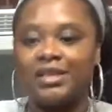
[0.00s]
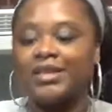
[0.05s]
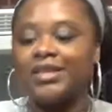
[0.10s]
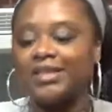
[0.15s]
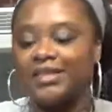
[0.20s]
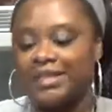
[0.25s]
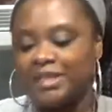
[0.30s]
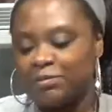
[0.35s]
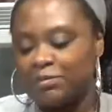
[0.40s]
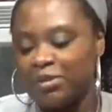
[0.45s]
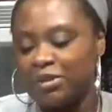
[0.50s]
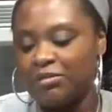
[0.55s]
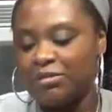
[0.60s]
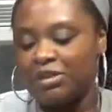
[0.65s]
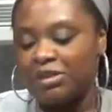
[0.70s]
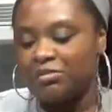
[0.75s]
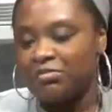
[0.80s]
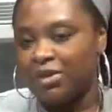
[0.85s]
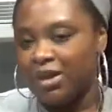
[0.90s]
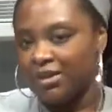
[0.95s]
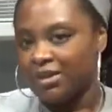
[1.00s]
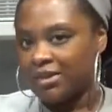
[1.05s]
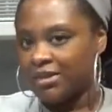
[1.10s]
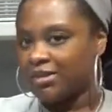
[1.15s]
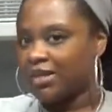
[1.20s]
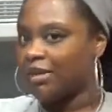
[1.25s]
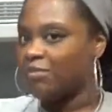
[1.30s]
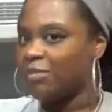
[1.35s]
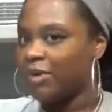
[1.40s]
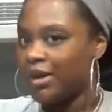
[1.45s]
This is pretty much made the
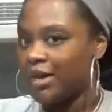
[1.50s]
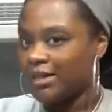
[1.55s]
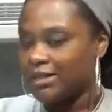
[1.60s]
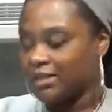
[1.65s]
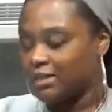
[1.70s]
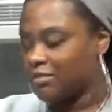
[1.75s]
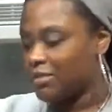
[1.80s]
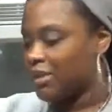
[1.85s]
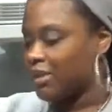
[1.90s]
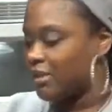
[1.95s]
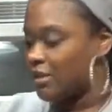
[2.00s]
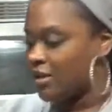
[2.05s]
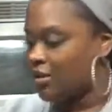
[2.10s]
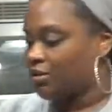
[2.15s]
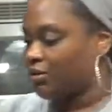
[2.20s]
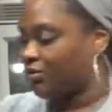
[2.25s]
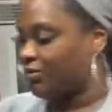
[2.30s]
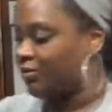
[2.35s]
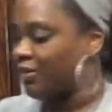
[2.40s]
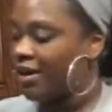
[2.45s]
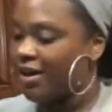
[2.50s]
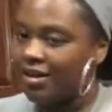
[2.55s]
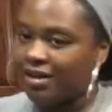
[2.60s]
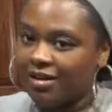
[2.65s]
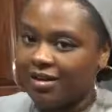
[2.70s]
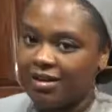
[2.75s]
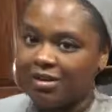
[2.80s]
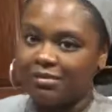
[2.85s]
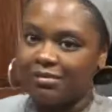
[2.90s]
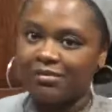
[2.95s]
same way as the meatloaf,
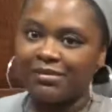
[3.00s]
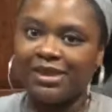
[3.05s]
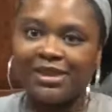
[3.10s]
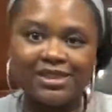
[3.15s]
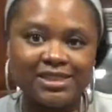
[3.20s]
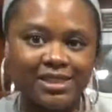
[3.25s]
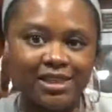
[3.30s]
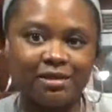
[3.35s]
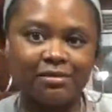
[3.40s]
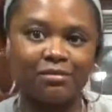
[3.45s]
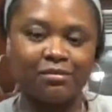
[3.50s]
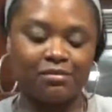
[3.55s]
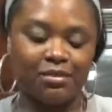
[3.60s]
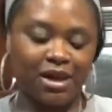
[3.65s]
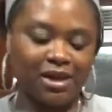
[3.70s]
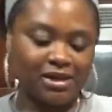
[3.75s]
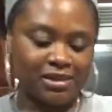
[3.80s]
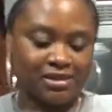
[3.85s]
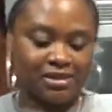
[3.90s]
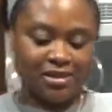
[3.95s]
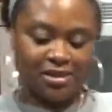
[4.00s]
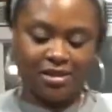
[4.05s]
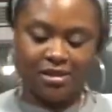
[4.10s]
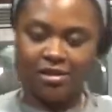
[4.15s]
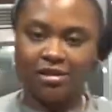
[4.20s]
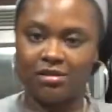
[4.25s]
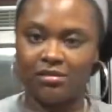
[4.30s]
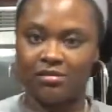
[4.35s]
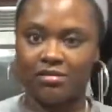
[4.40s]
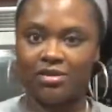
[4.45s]
except minus
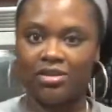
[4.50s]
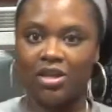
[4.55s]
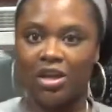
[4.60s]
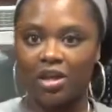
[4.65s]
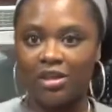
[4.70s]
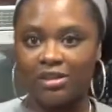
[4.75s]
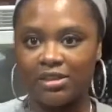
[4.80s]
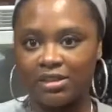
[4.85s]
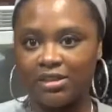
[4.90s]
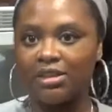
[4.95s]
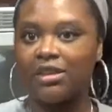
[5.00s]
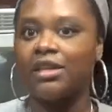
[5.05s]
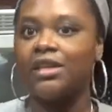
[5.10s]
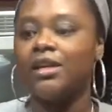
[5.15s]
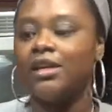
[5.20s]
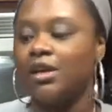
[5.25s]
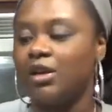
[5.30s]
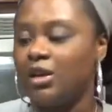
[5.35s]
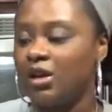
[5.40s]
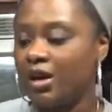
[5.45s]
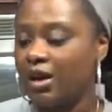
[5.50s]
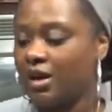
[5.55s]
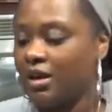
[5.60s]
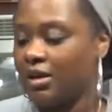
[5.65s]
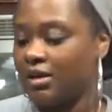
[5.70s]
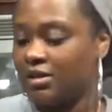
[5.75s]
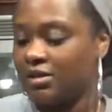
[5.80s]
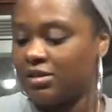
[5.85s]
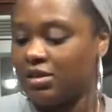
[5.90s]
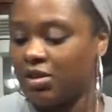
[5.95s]
the sauce.
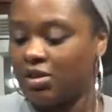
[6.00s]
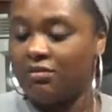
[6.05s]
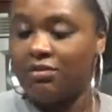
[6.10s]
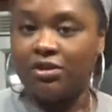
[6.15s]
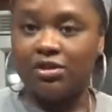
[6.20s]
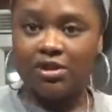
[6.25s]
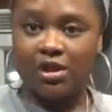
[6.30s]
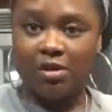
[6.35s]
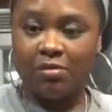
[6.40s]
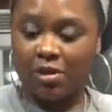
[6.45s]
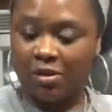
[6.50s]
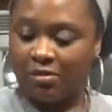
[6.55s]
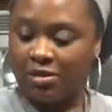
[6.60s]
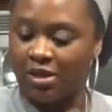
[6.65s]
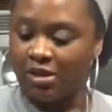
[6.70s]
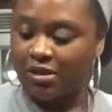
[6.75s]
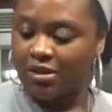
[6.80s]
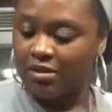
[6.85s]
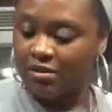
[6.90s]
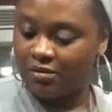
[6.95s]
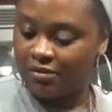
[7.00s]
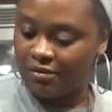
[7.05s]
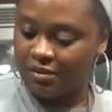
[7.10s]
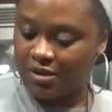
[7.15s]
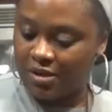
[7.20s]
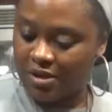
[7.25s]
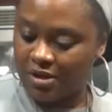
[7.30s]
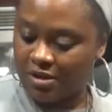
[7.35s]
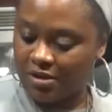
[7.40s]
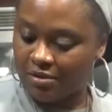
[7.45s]
So if you saw my meatloaf
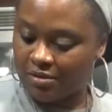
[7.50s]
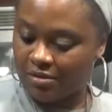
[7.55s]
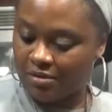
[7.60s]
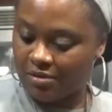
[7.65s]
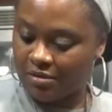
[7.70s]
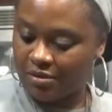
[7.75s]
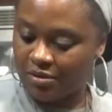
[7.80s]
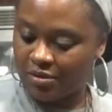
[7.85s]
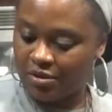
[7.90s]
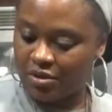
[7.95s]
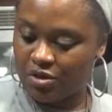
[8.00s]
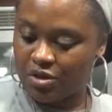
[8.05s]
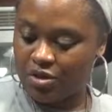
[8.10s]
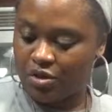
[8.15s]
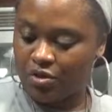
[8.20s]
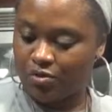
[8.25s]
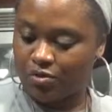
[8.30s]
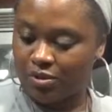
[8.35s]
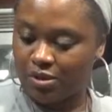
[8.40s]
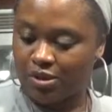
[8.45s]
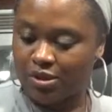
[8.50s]
video, you